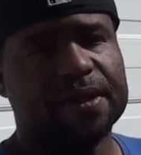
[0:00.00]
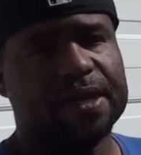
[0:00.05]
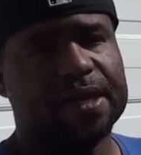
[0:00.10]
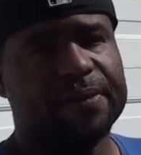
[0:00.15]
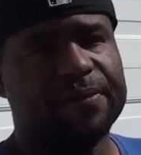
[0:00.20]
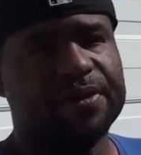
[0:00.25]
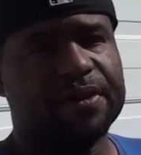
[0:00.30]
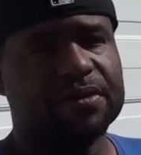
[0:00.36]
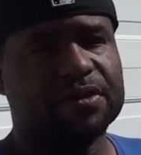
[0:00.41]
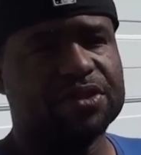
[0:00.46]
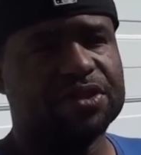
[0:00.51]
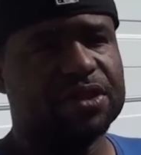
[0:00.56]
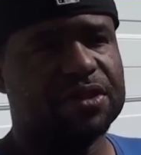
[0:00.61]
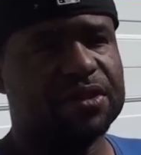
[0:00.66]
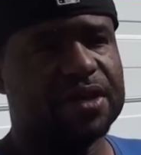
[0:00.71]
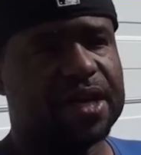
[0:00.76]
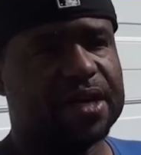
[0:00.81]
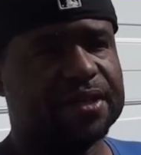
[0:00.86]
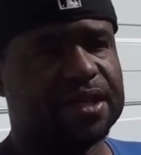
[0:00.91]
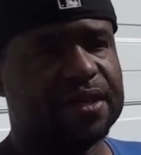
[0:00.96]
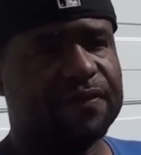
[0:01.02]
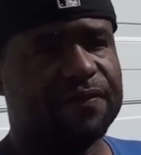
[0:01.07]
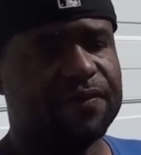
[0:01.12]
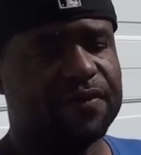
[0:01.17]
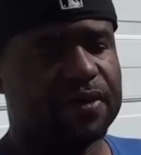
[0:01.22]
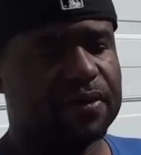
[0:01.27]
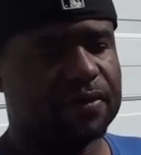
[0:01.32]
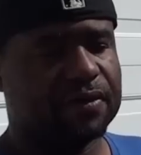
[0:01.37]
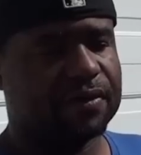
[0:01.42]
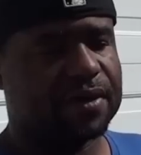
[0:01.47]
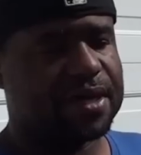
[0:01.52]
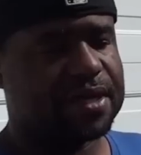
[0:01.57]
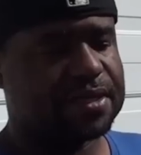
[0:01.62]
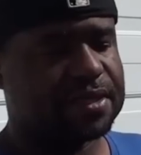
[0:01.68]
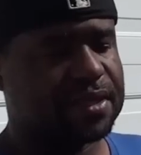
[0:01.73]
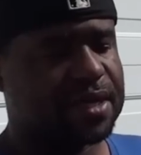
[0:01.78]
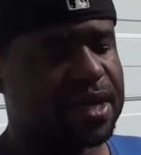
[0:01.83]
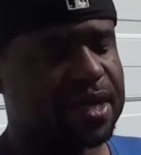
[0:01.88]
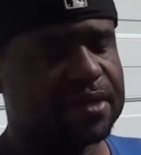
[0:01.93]
And we're going to show you how to keep
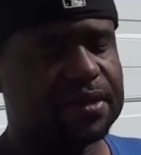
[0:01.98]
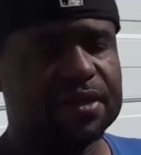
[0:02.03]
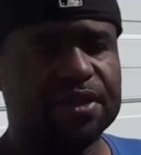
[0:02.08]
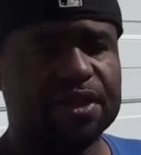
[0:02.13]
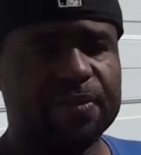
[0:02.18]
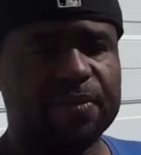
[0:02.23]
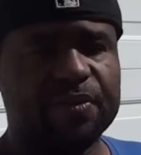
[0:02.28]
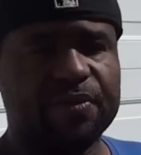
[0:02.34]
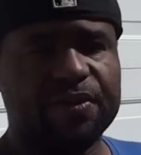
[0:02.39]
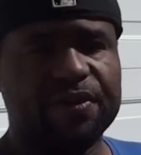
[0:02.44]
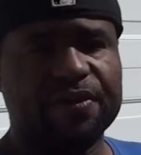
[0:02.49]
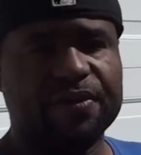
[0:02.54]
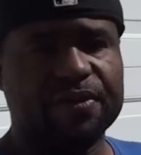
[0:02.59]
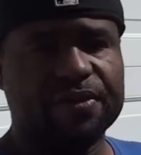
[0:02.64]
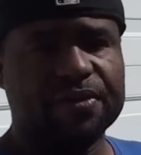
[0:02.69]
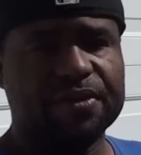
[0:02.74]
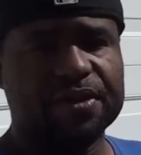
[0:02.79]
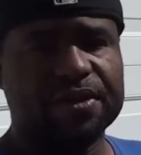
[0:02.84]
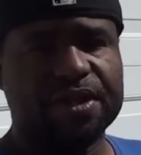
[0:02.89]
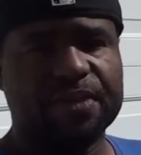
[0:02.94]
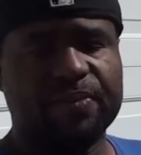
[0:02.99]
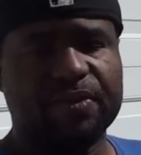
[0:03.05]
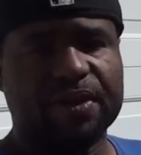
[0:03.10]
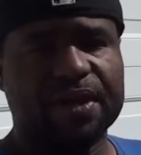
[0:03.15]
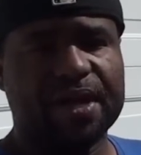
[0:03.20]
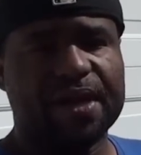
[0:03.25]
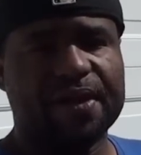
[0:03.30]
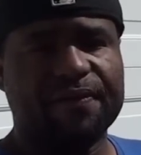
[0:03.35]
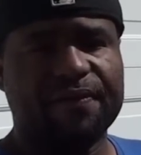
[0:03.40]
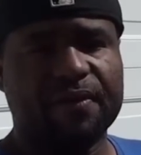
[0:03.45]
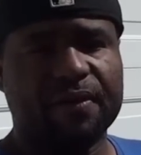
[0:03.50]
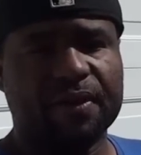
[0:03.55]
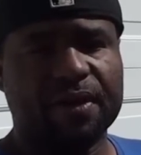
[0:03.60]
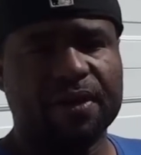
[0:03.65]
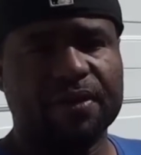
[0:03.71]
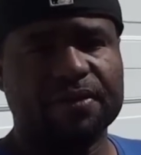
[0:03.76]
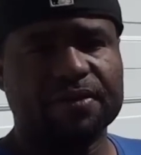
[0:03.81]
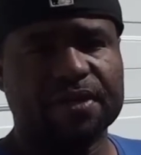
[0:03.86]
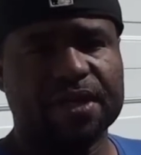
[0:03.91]
crabs alive. You can keep them, you can keep them alive for a
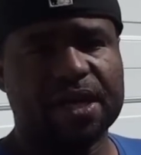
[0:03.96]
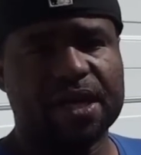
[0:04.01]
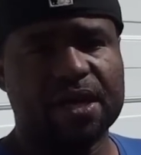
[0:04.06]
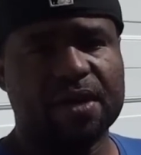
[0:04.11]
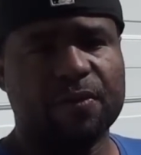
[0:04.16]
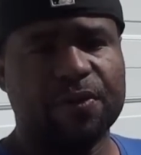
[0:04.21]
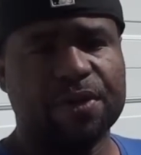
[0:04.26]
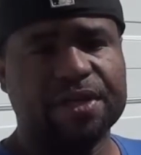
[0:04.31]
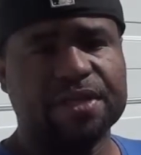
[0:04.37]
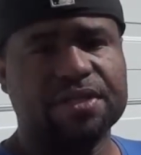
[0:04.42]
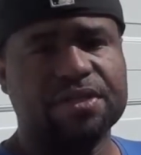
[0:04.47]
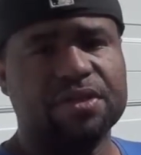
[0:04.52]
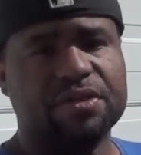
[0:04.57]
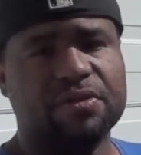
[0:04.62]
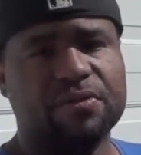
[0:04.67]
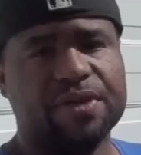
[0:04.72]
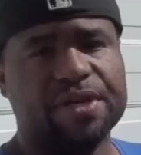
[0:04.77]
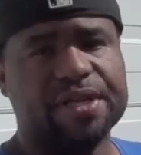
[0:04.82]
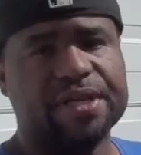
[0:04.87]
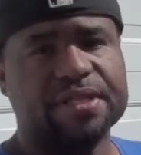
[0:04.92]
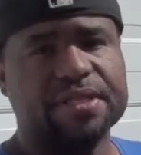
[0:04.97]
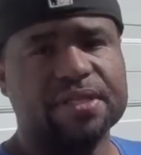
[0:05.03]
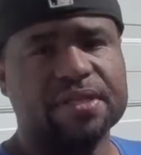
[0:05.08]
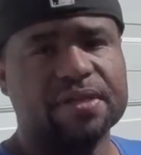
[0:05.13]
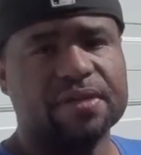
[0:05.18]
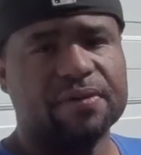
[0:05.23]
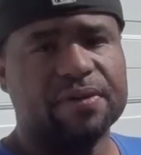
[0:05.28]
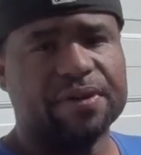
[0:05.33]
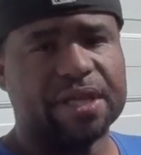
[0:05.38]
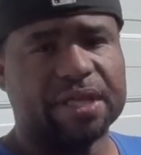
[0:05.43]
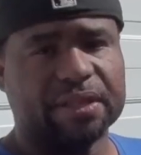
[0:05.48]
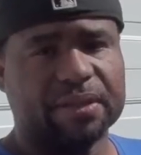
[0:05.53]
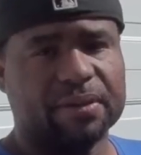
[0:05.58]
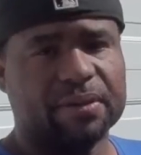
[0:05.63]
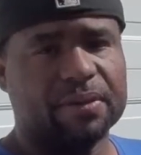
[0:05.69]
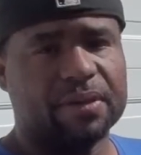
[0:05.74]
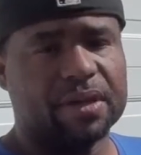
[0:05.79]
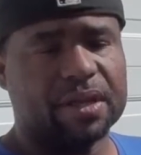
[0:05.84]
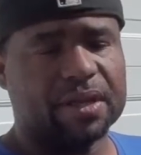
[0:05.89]
long time, weeks, two weeks, kept
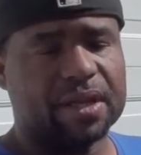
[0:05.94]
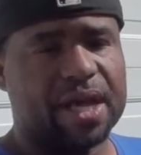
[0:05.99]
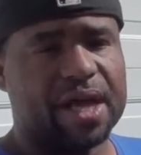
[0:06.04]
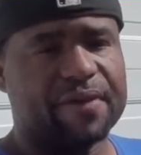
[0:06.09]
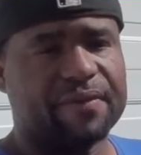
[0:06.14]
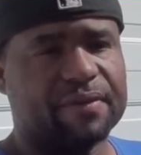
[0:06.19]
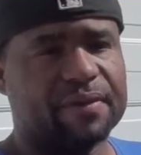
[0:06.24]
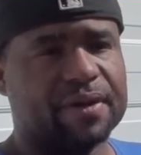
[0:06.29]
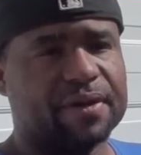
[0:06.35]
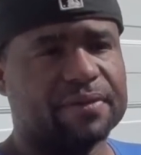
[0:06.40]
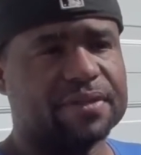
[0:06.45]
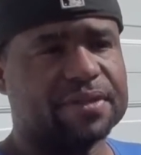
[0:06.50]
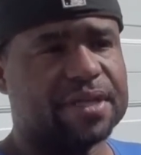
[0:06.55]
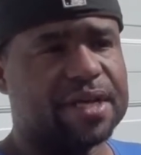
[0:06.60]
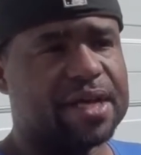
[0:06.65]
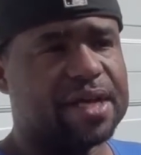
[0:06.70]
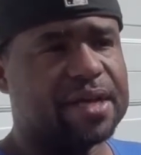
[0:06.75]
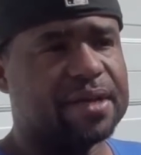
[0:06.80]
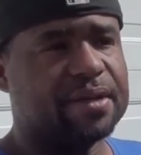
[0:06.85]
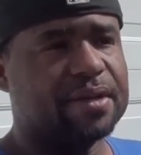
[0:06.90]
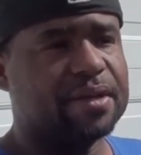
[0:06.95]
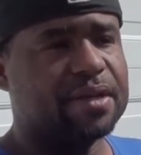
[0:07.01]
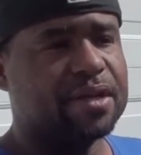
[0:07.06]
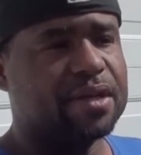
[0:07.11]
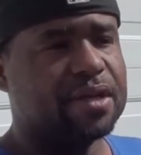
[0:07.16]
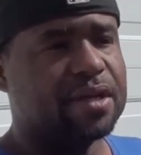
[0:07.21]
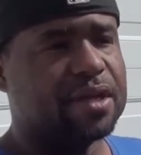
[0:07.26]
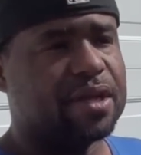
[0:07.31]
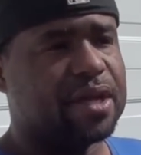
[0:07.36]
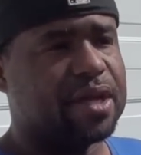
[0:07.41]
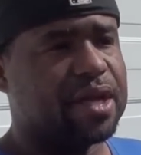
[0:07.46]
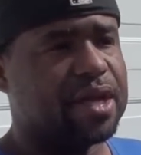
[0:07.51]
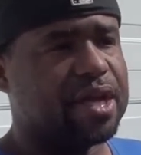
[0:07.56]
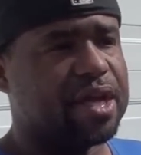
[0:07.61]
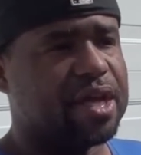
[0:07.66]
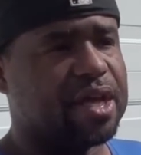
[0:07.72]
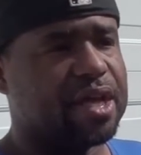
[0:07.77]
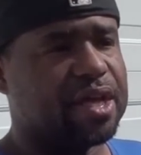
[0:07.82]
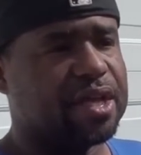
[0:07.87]
them alive a long time.
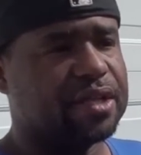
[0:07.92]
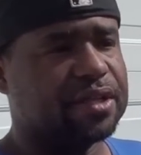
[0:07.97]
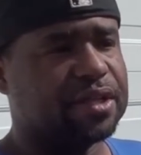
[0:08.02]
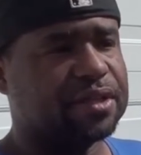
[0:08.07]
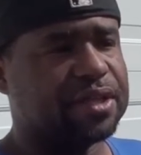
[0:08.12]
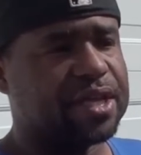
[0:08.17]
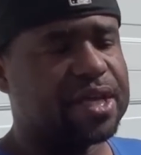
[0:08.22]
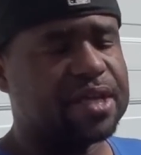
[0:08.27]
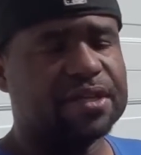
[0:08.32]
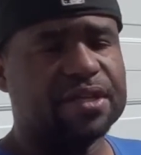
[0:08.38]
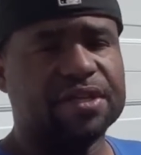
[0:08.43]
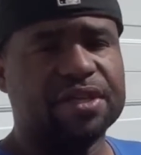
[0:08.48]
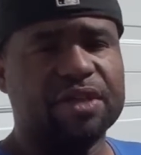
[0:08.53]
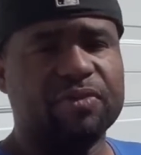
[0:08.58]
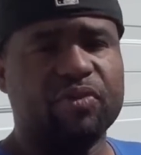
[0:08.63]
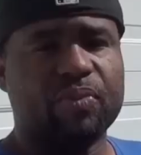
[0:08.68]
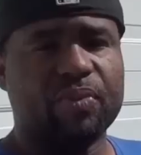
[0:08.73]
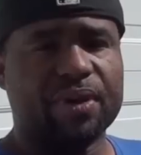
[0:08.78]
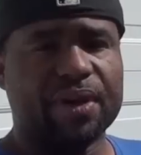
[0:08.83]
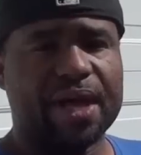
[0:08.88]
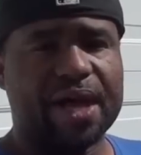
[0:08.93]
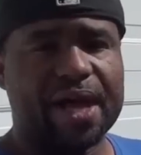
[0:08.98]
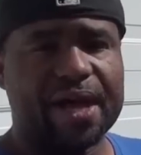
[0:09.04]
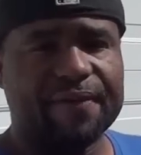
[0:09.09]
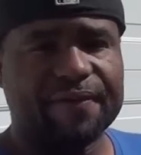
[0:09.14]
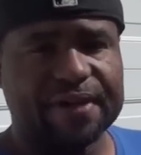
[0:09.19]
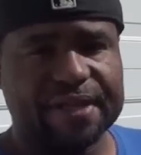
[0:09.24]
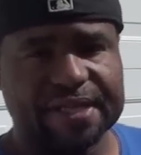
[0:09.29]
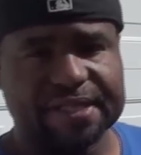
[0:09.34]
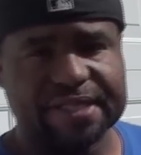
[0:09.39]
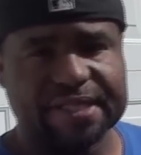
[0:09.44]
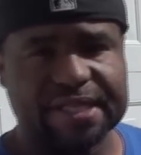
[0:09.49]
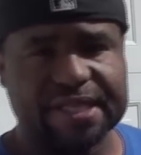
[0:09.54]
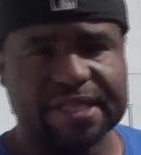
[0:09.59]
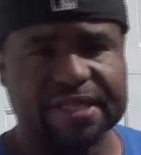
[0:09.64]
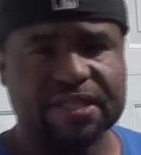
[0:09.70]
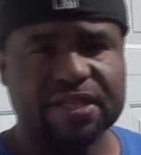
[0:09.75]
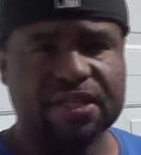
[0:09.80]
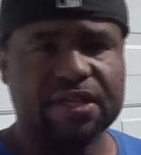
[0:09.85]
And the thing to keep them alive is
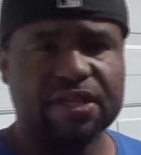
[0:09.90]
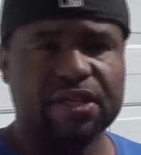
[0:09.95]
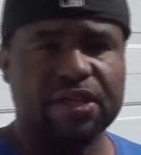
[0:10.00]
this.